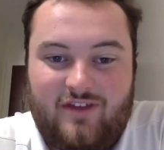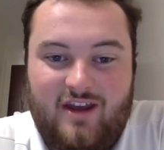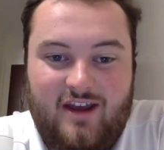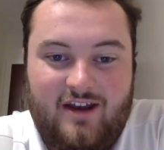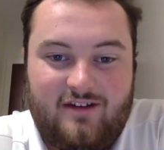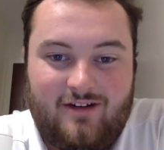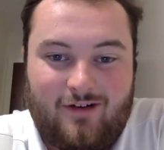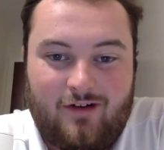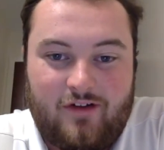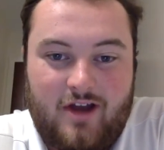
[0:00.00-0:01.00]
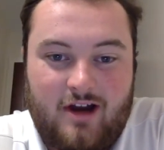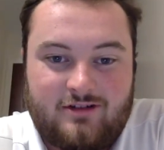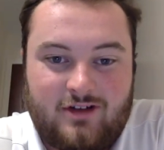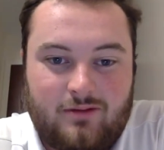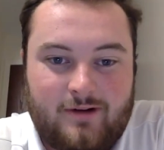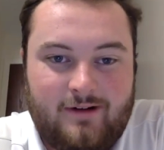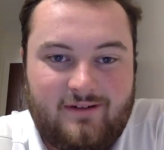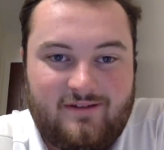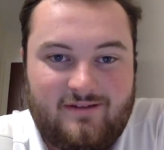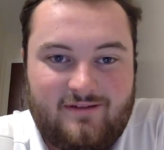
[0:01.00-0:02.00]
if they end in early
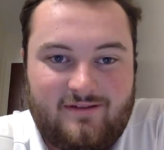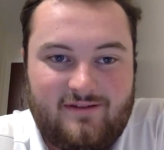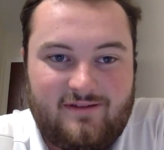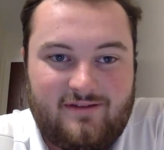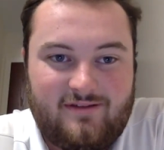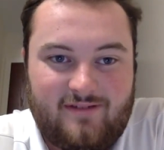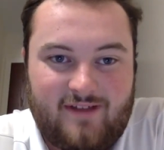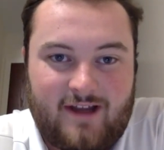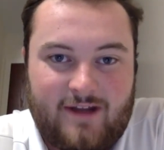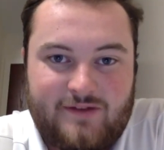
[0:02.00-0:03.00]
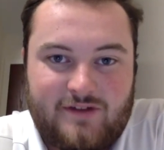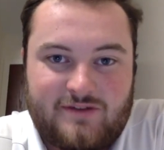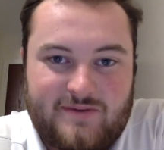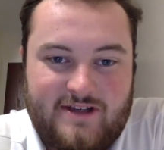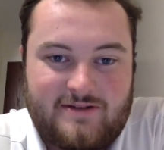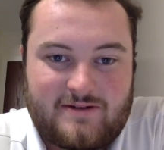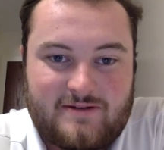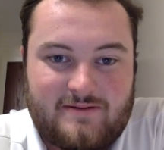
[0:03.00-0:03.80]
October, they got 6 weeks.